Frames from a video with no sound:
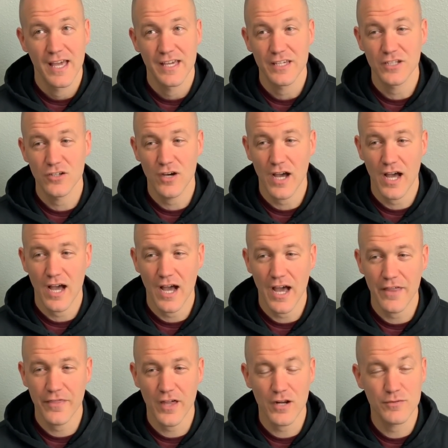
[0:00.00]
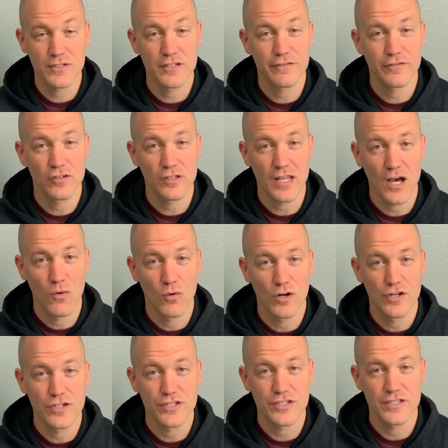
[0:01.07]
I thought I was going to feel a lot
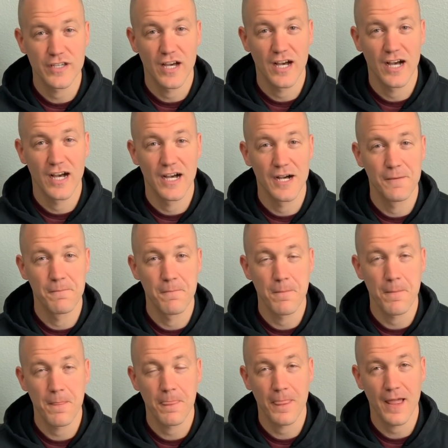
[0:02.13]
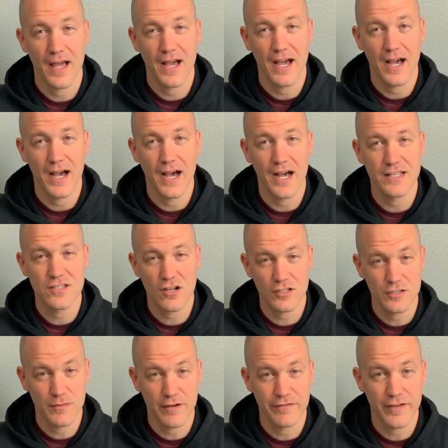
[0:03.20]
worse. I talked
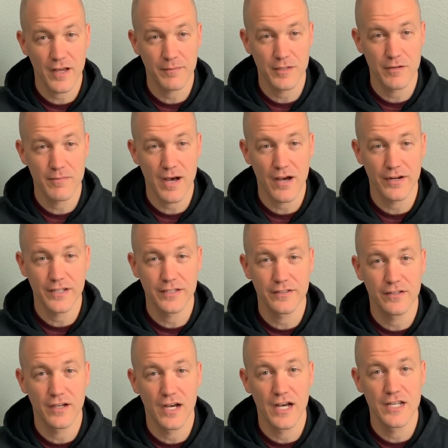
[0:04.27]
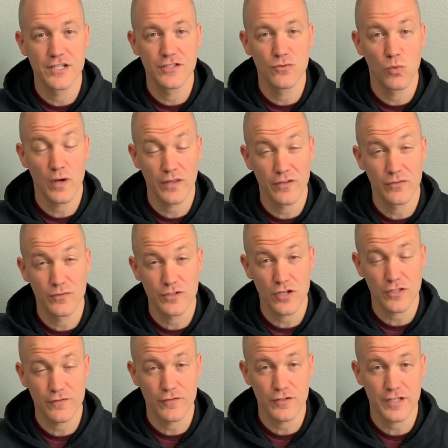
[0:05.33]
to my family about it when the
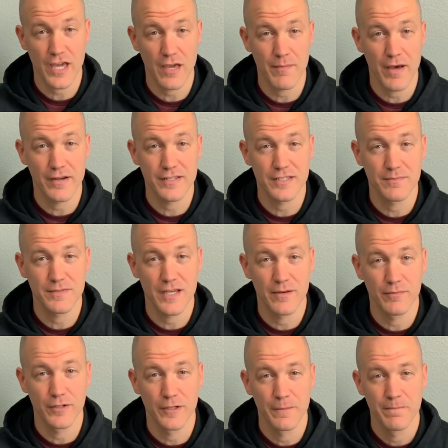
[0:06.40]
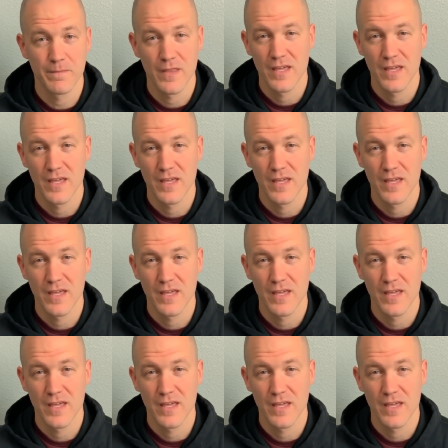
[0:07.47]
results first came out in September.